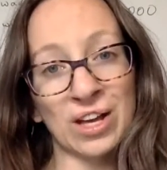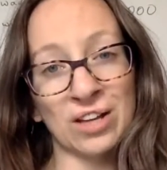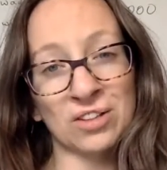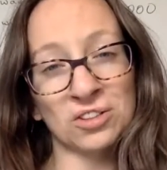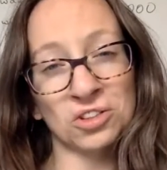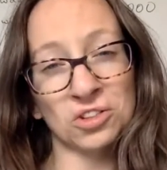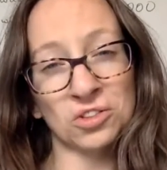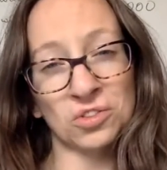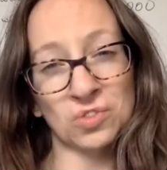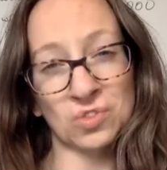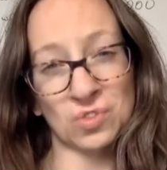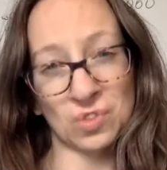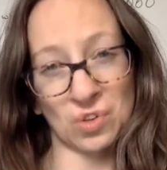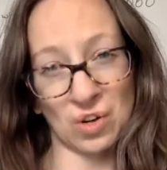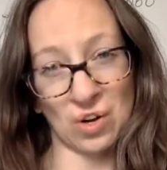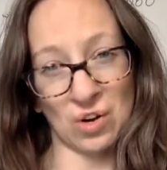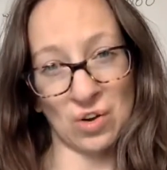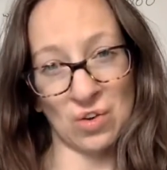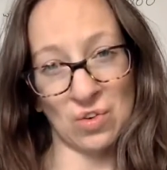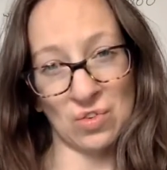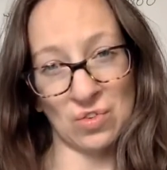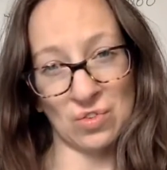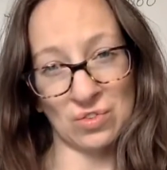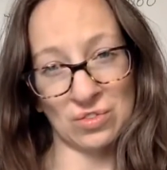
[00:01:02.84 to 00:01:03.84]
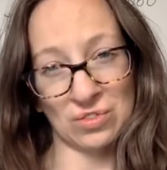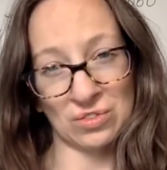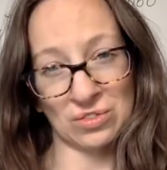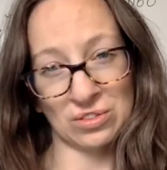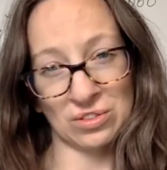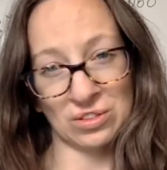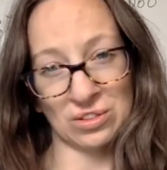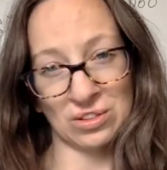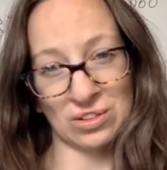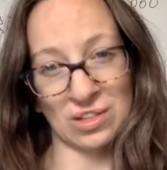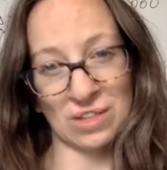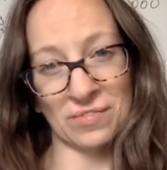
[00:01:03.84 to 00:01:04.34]
as you grow.
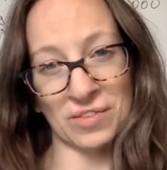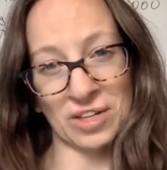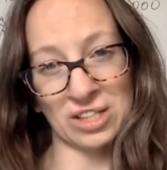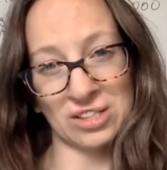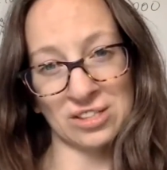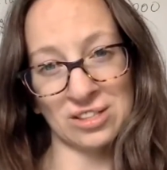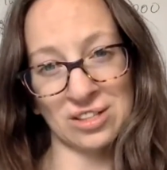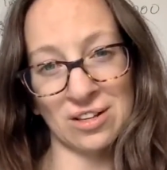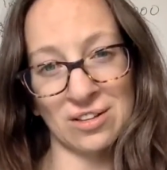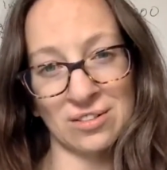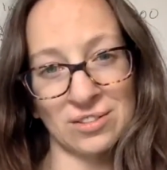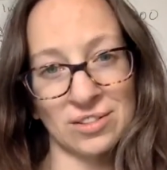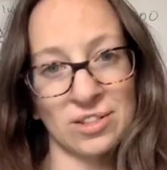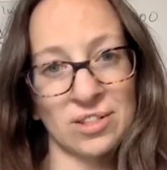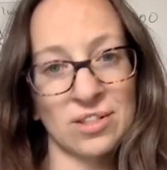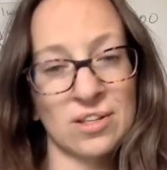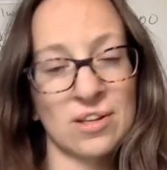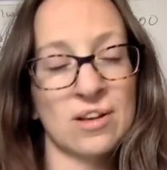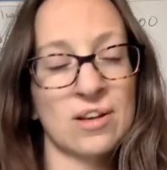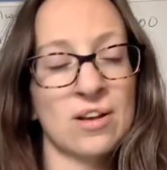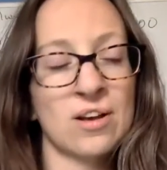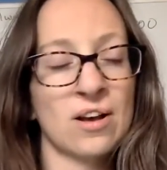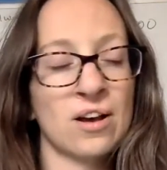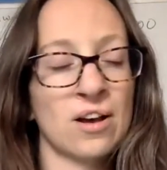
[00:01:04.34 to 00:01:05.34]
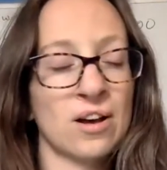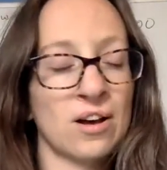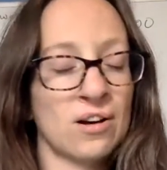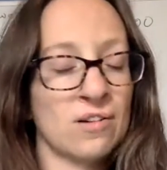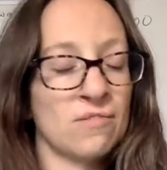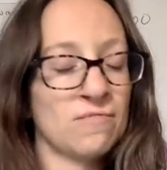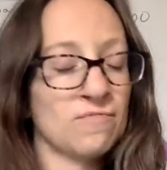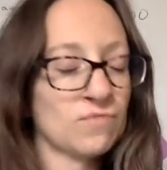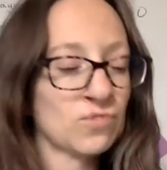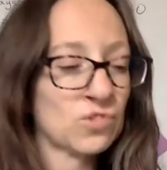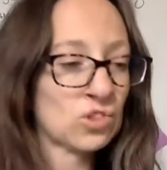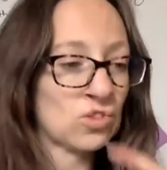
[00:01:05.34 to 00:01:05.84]
Does that make sense?
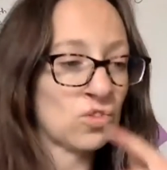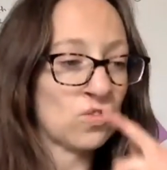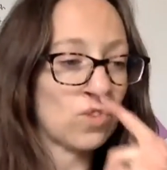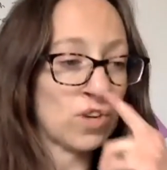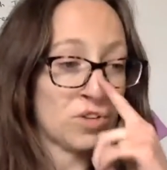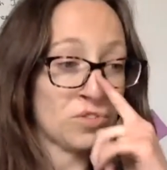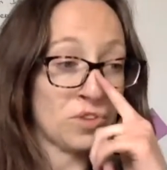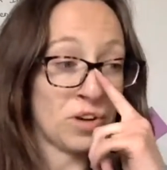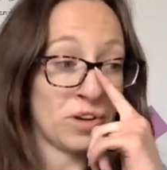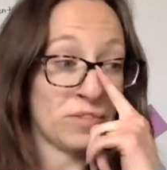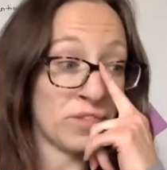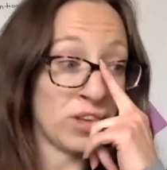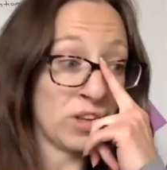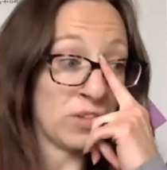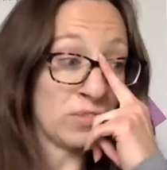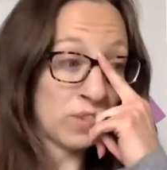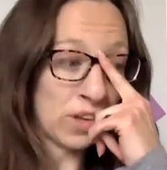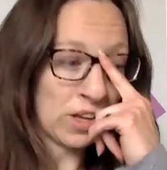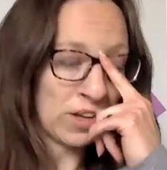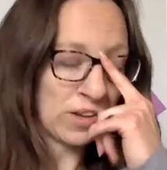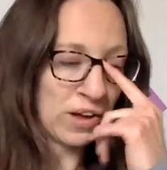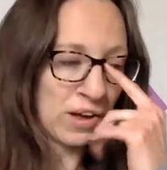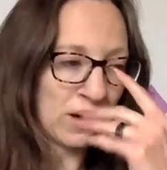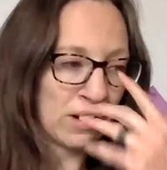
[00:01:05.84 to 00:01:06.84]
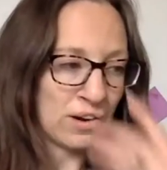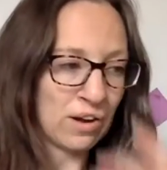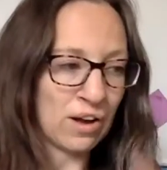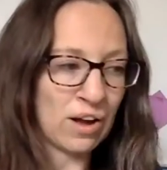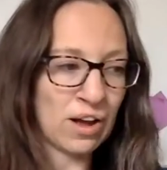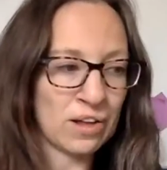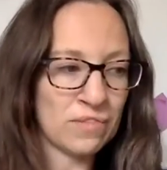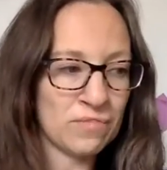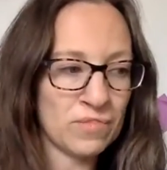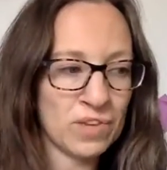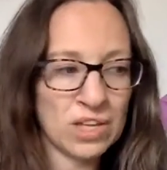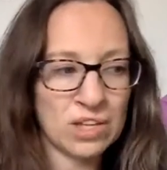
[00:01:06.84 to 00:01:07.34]
So what do I mean by that?
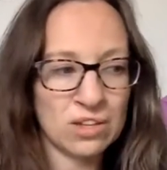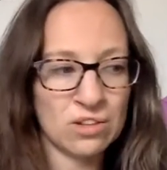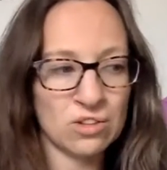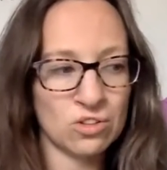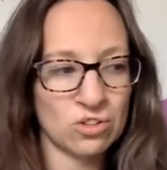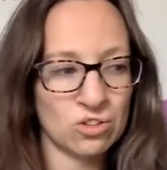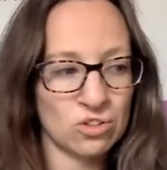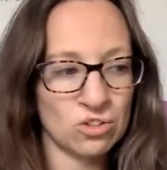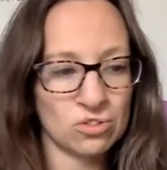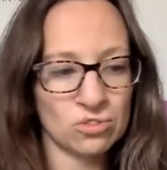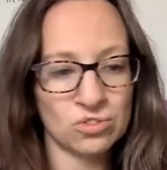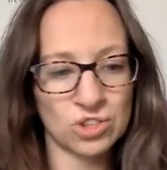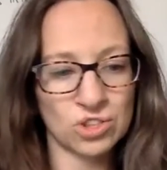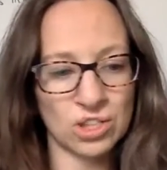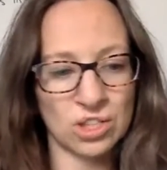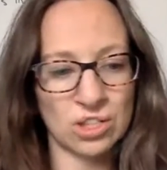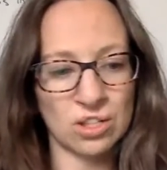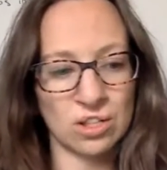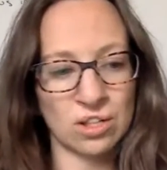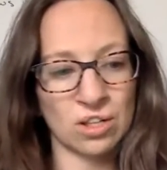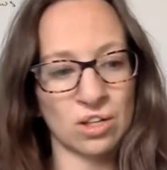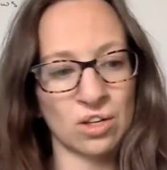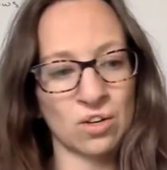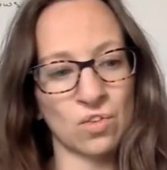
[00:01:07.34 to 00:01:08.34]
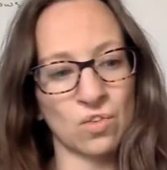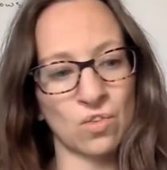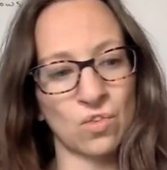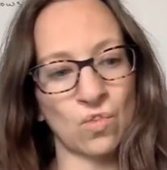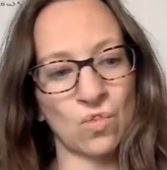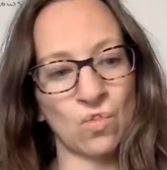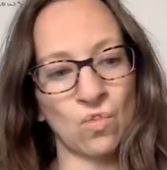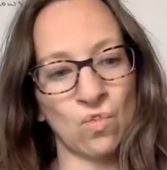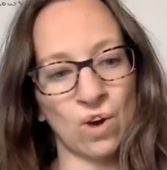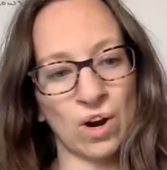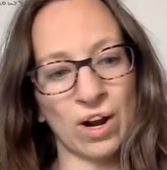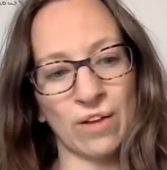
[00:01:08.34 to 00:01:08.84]
I mean using
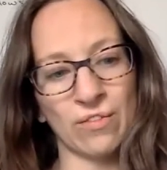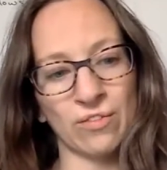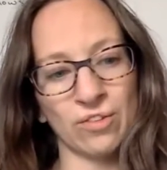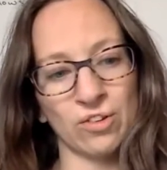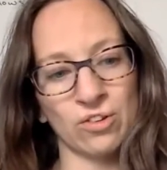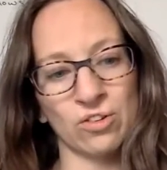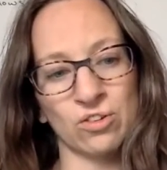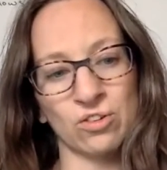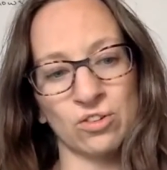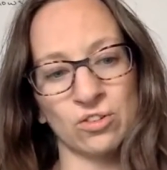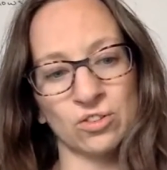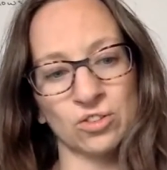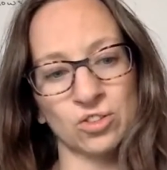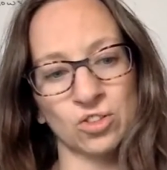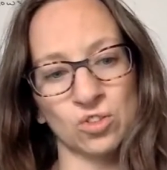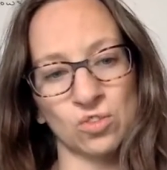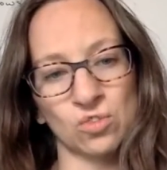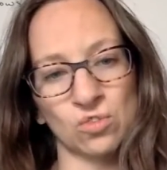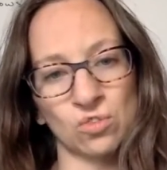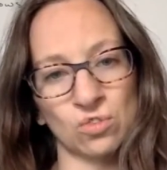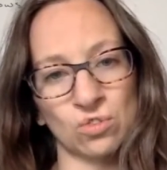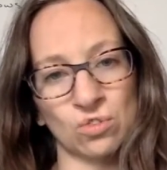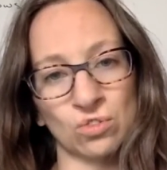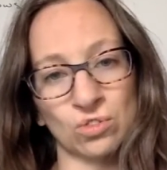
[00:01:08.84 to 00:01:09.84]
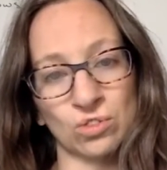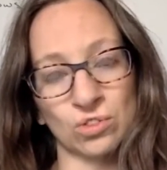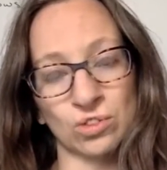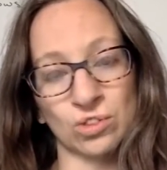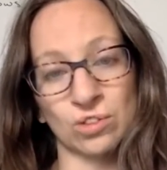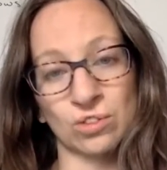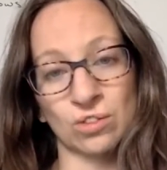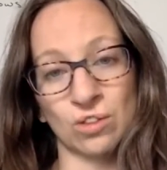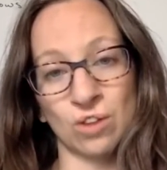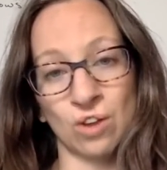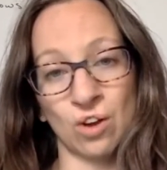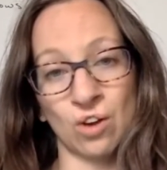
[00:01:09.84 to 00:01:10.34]
whatever
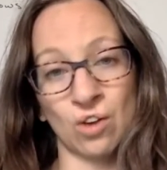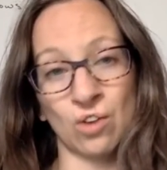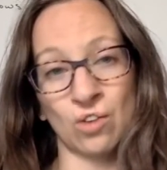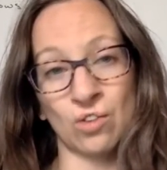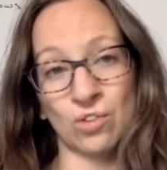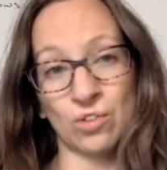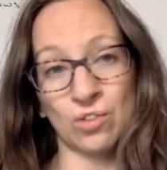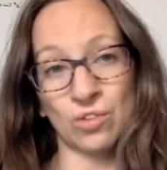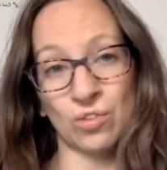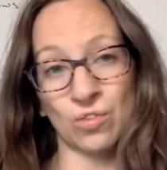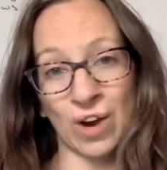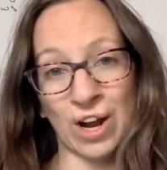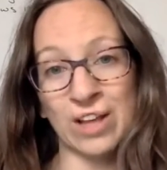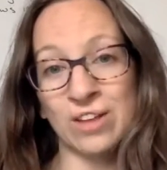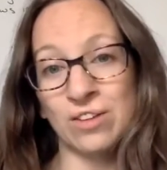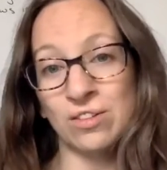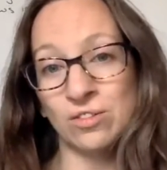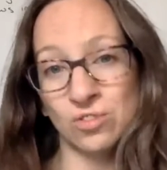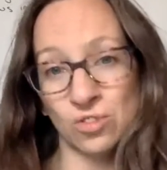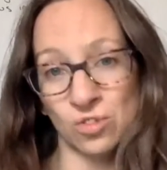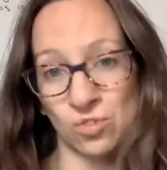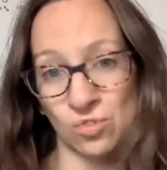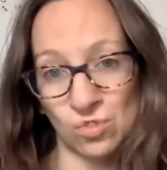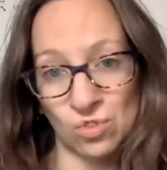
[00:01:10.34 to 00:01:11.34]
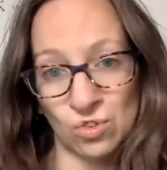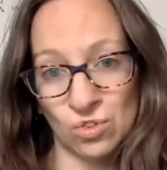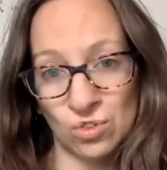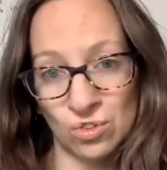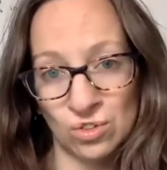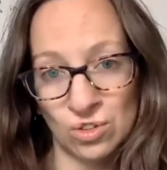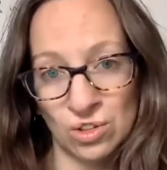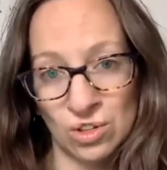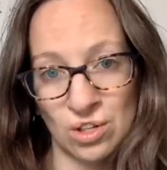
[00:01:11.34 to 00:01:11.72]
tools are the right tool,